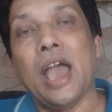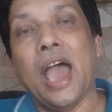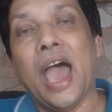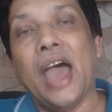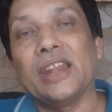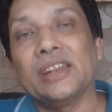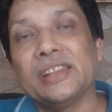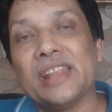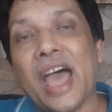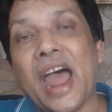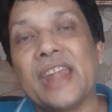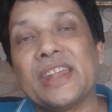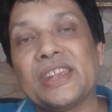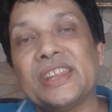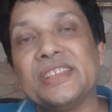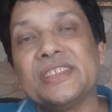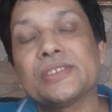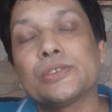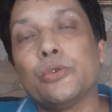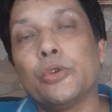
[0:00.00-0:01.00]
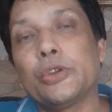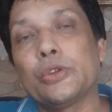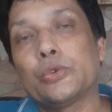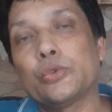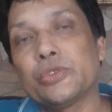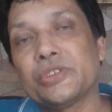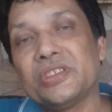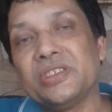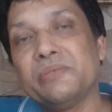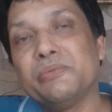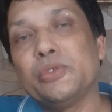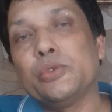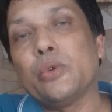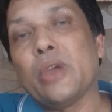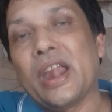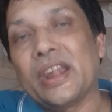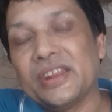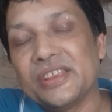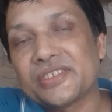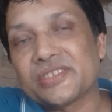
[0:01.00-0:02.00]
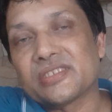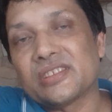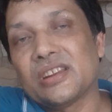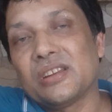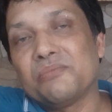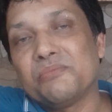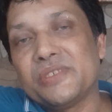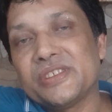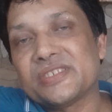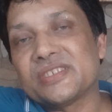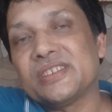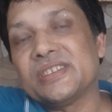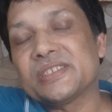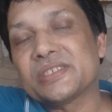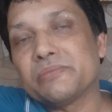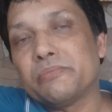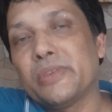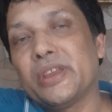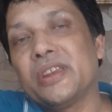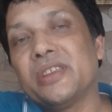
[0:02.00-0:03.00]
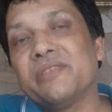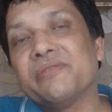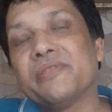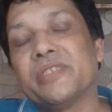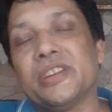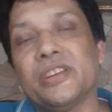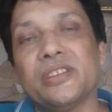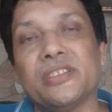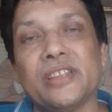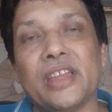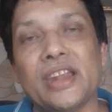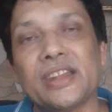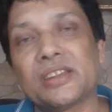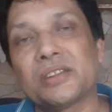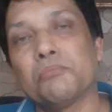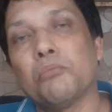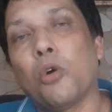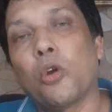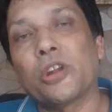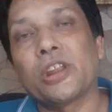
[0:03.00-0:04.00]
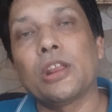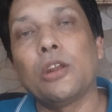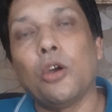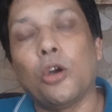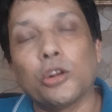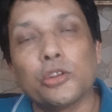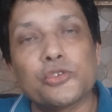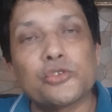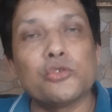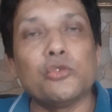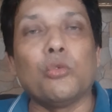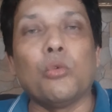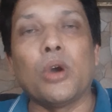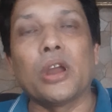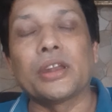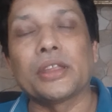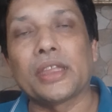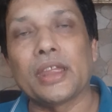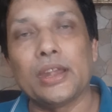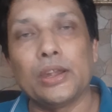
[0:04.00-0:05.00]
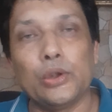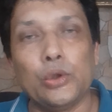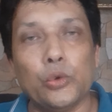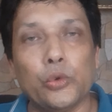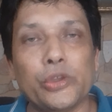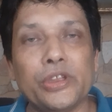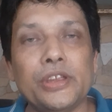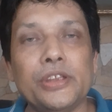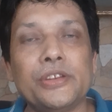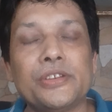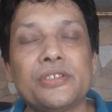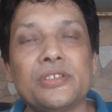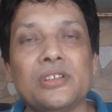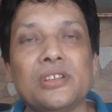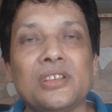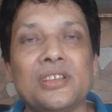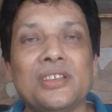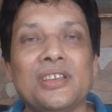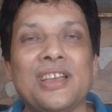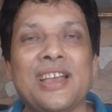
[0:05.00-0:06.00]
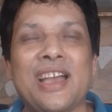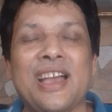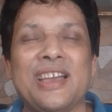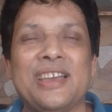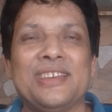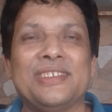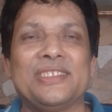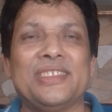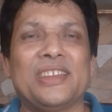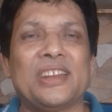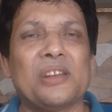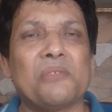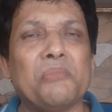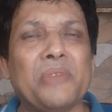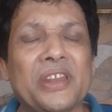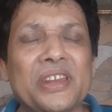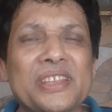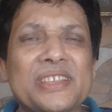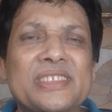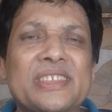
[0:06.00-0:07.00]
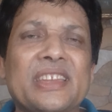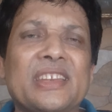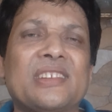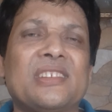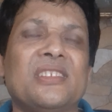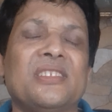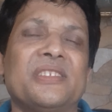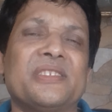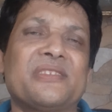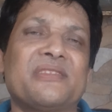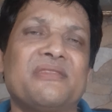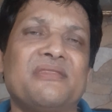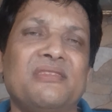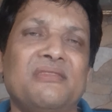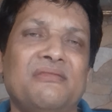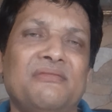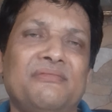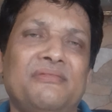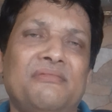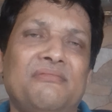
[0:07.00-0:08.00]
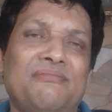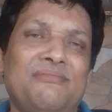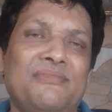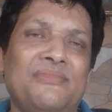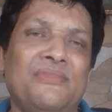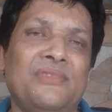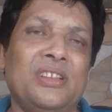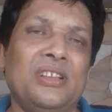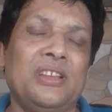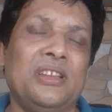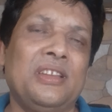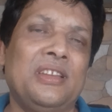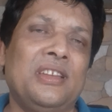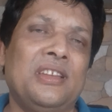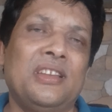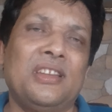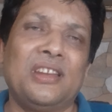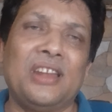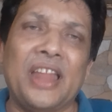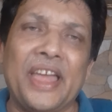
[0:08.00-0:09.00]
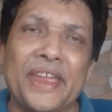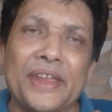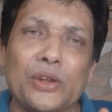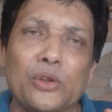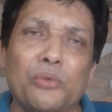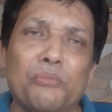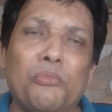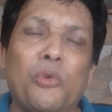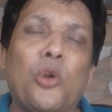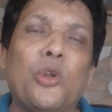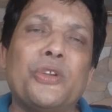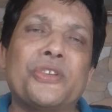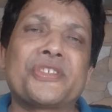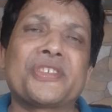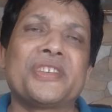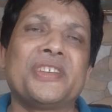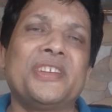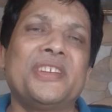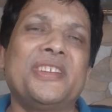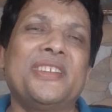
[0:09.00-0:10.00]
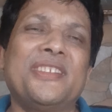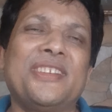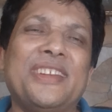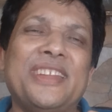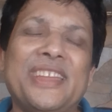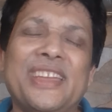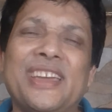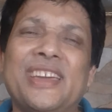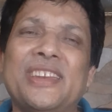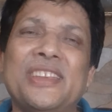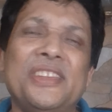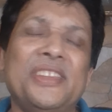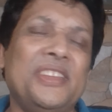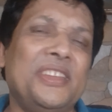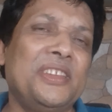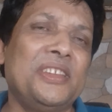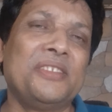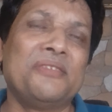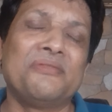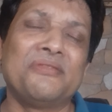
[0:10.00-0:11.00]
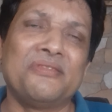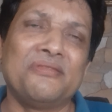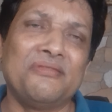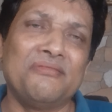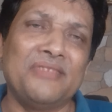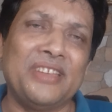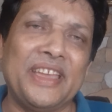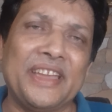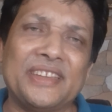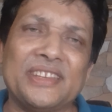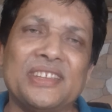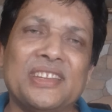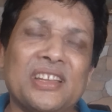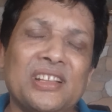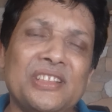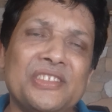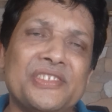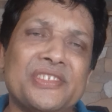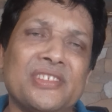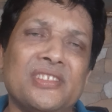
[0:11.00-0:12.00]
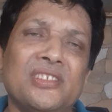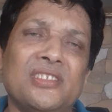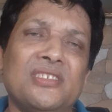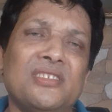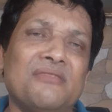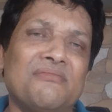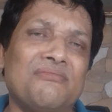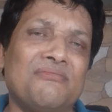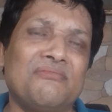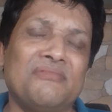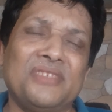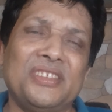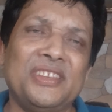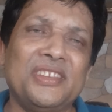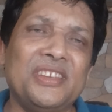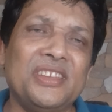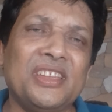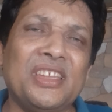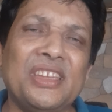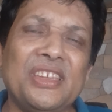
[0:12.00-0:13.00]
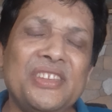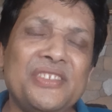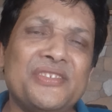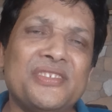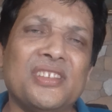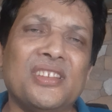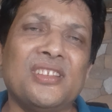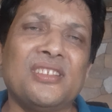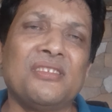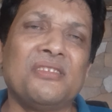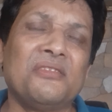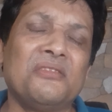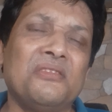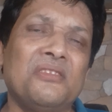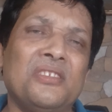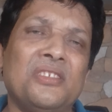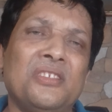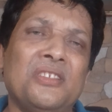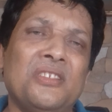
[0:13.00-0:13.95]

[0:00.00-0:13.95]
and that is going to give you additional business benefit. That model also one can do it. There are many sectors like no poultry, dairy, agriculture, irrigation.